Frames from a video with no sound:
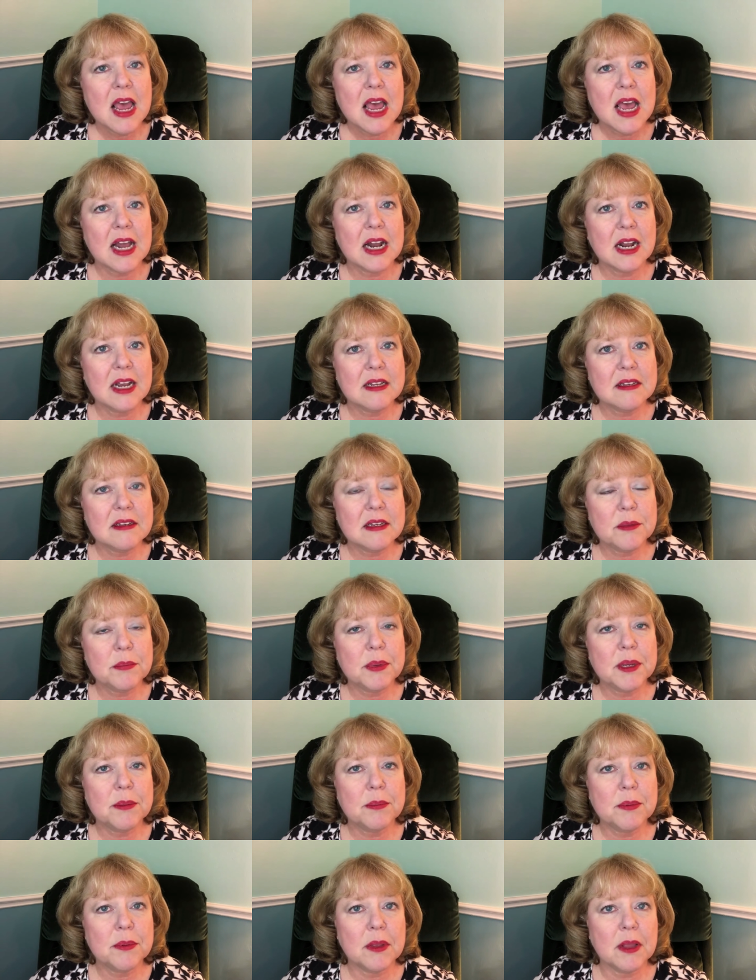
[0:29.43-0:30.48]
And I see
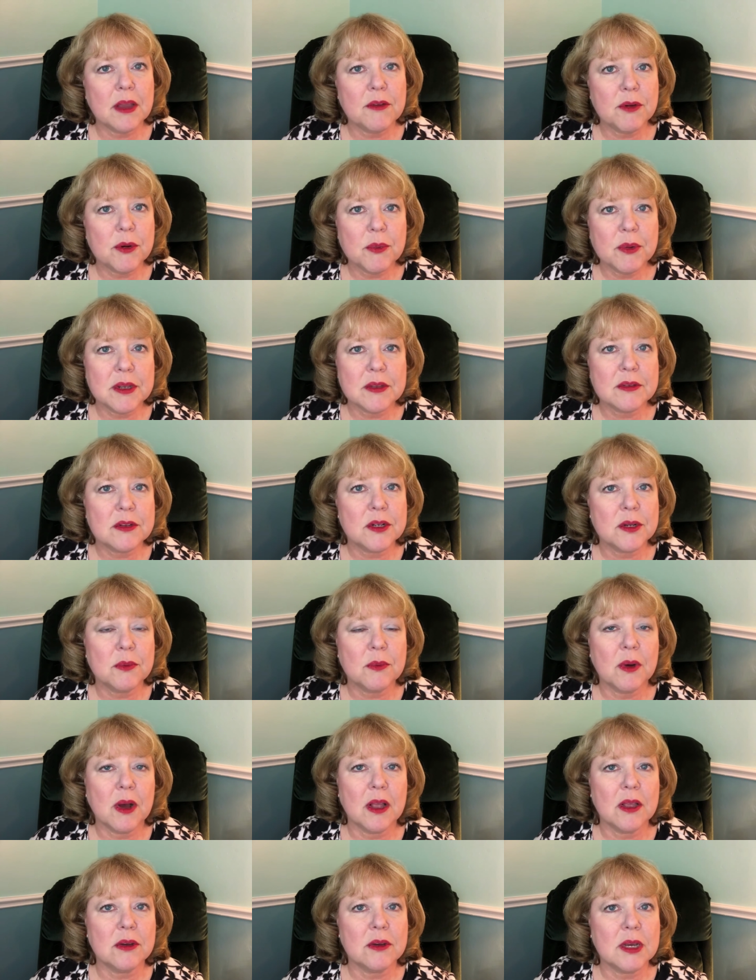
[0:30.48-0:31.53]
people every once in a
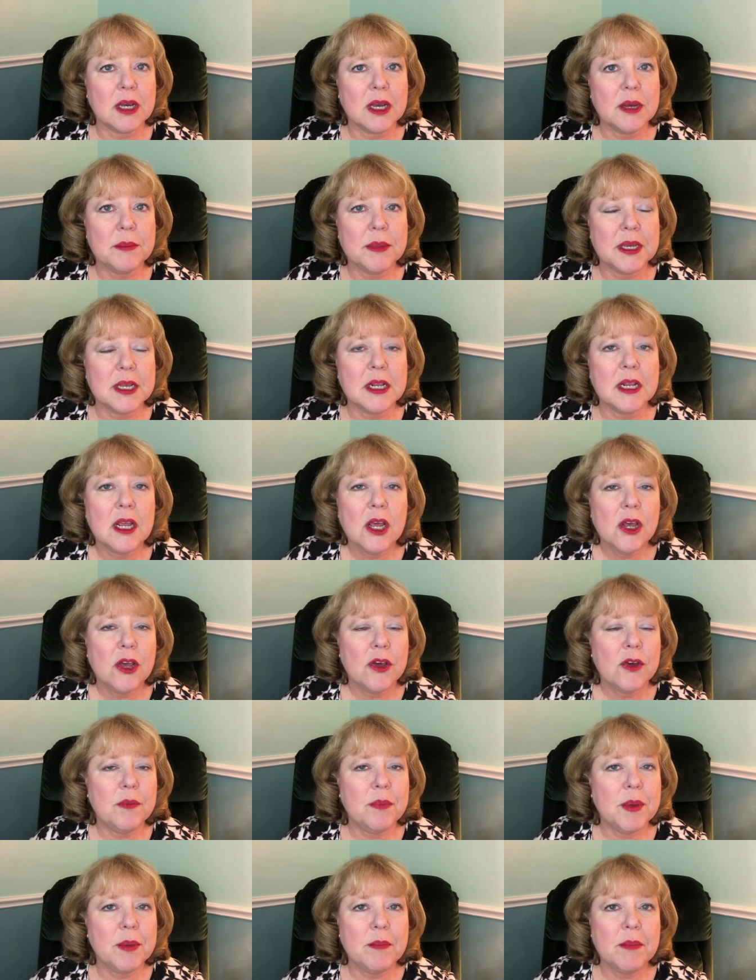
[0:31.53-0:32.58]
while who come in
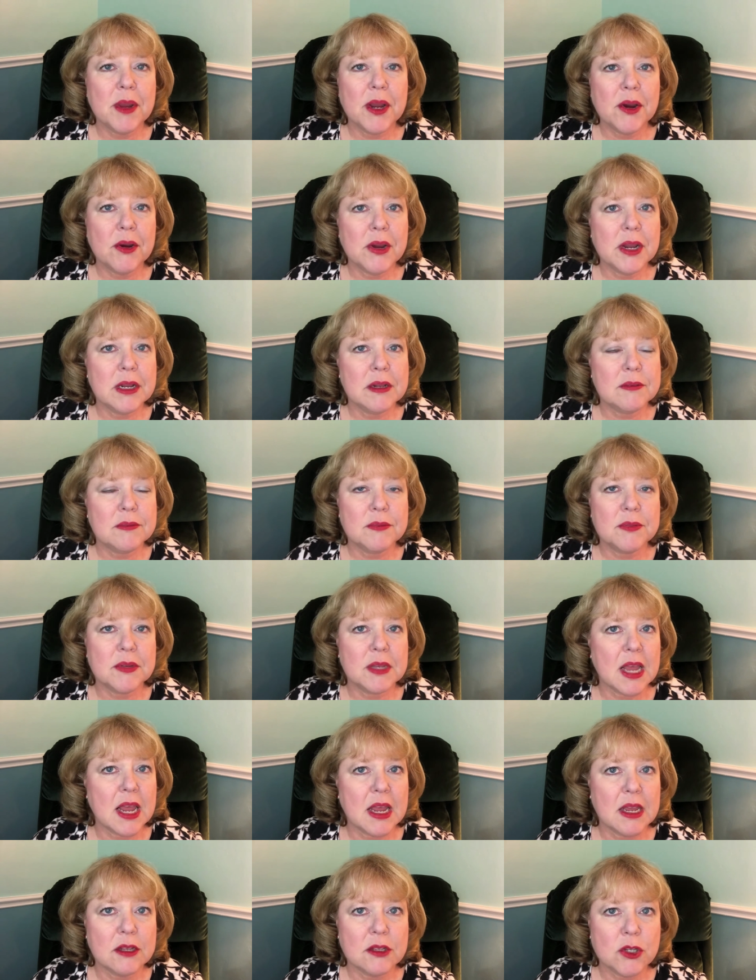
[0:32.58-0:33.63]
who've been married,
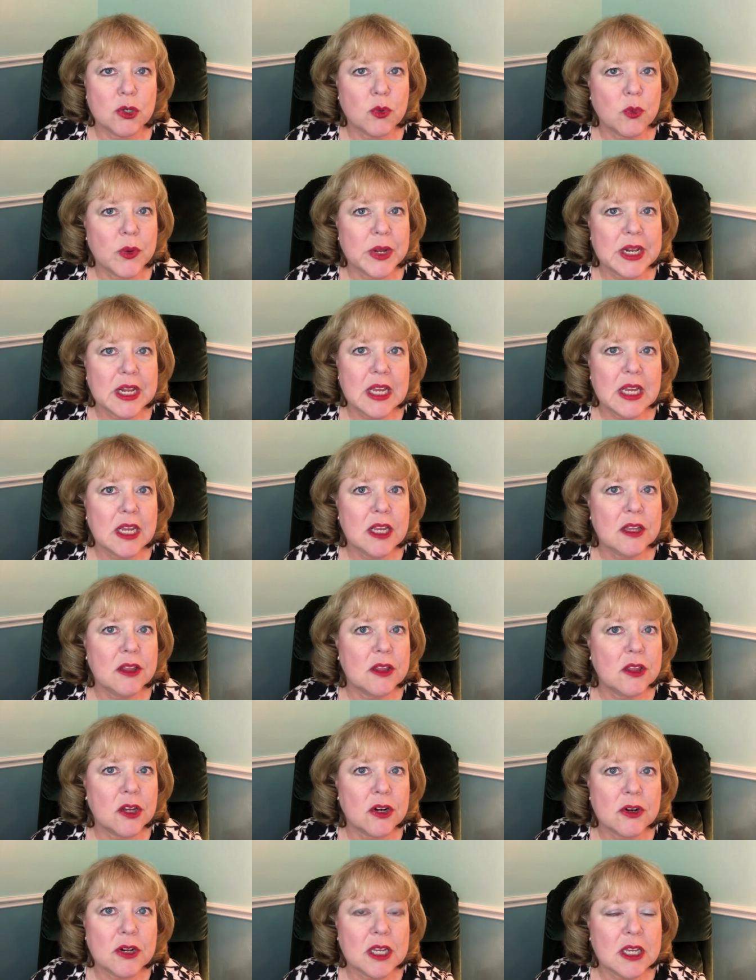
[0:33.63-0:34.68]
say, 20,
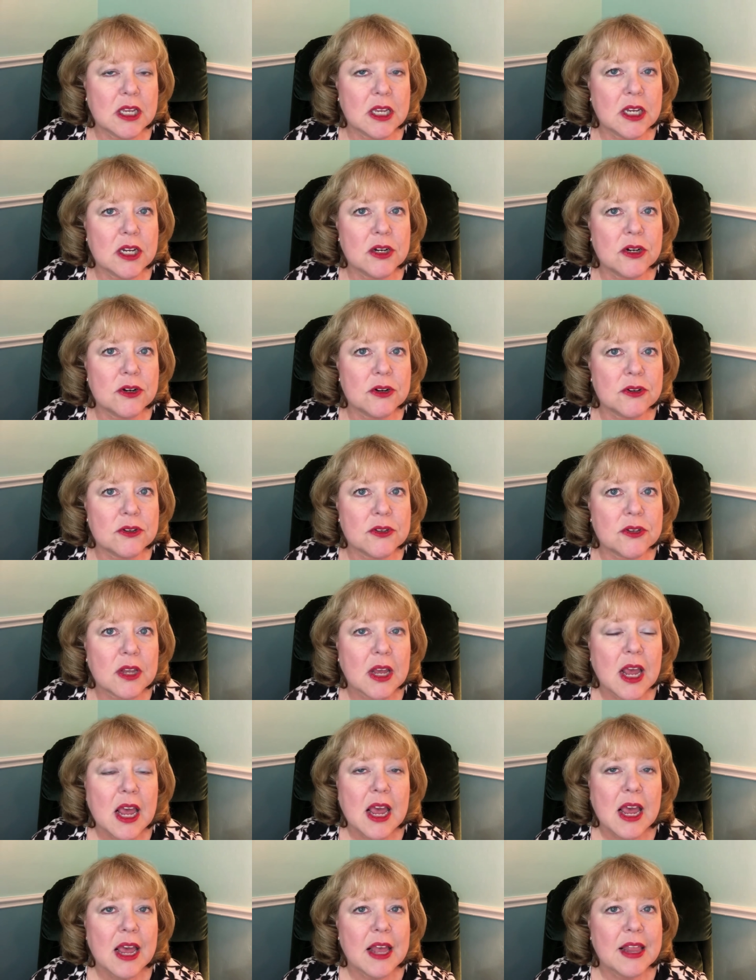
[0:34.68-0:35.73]
30 years,
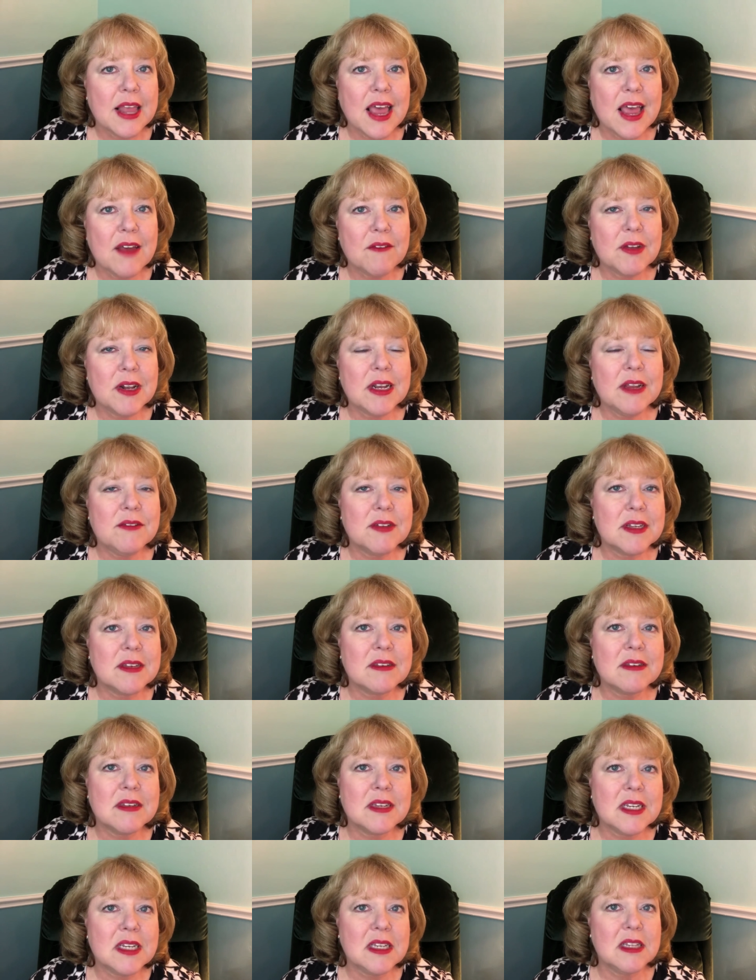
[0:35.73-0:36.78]
and they haven't even
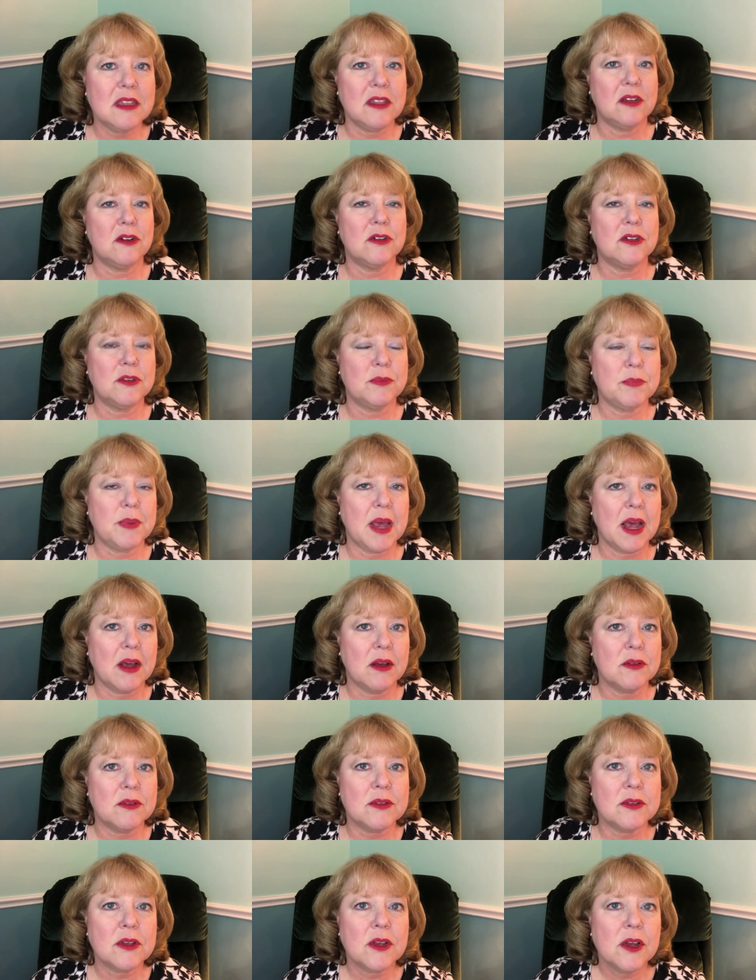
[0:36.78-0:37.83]
seen their
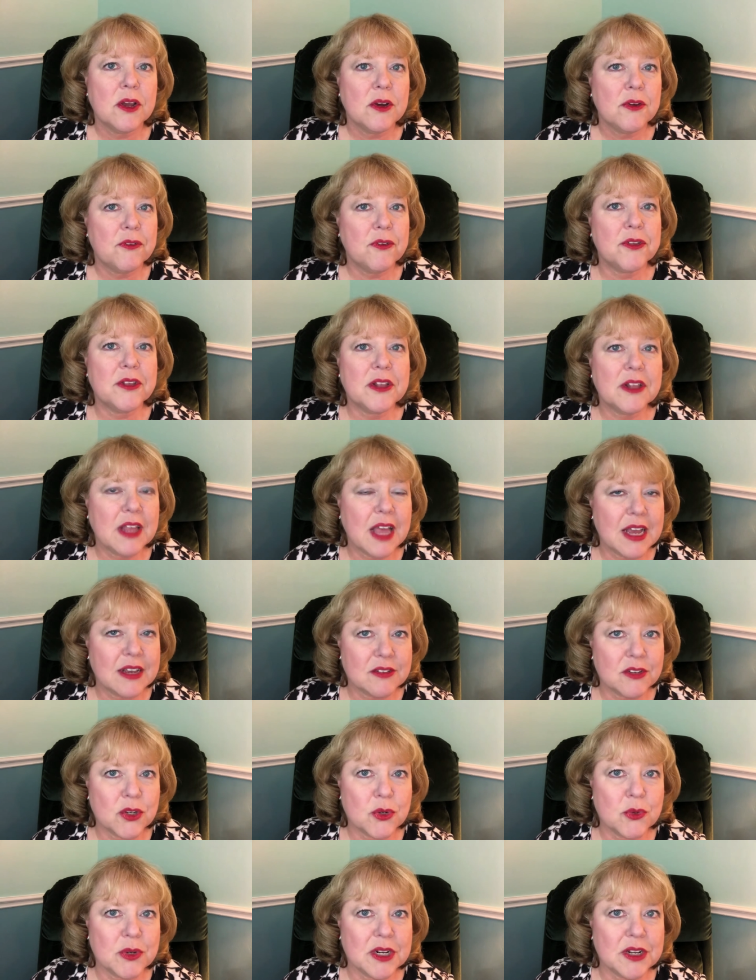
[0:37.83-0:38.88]
spouse for the
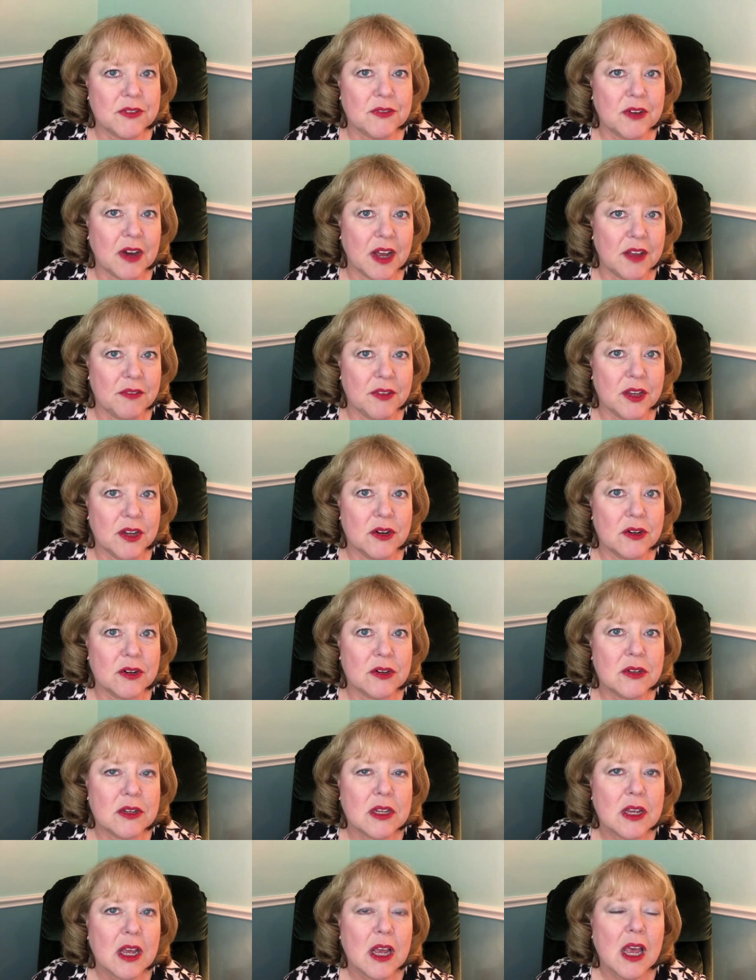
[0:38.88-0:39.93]
last 25
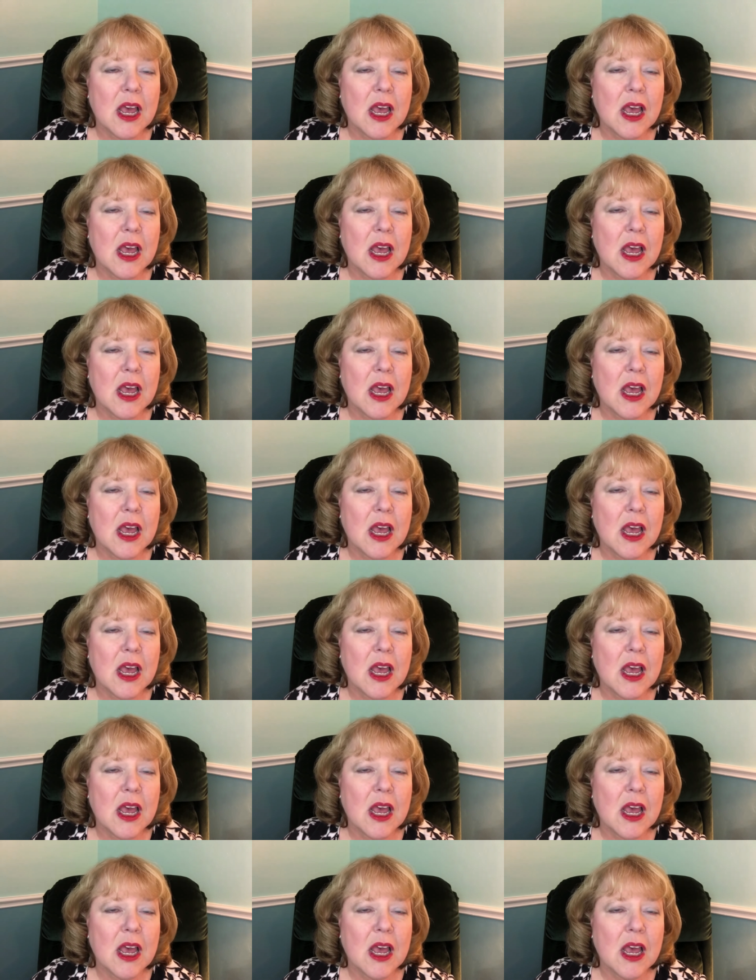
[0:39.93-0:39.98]
years.